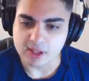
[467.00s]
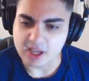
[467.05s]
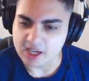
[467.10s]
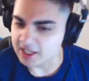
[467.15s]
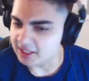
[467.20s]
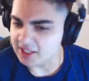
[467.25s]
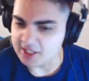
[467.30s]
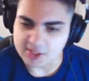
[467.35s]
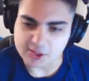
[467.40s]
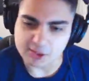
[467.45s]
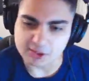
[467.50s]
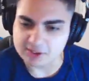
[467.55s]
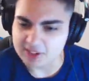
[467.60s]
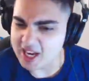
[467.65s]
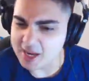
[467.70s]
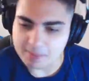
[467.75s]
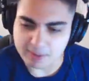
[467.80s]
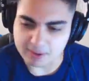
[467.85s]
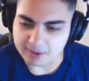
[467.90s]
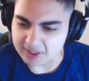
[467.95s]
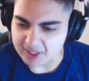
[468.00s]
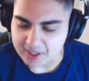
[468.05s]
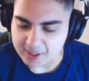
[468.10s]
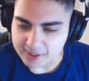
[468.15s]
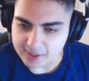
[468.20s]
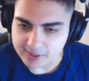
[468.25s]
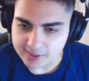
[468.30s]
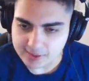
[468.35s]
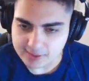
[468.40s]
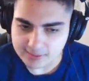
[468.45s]
lucky there's no table
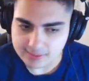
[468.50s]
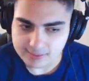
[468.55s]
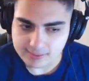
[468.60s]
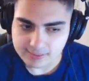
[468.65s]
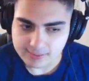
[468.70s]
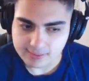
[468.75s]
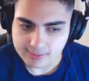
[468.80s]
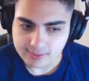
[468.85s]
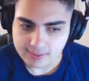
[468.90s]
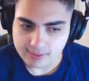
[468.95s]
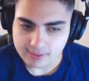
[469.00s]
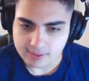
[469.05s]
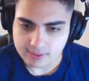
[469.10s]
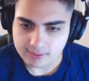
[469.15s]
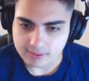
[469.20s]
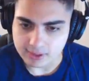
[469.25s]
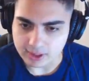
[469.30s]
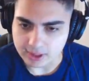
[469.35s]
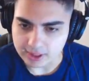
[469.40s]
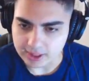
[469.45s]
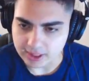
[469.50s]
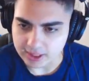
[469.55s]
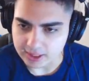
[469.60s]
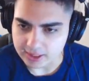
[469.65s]
there. But I gotta,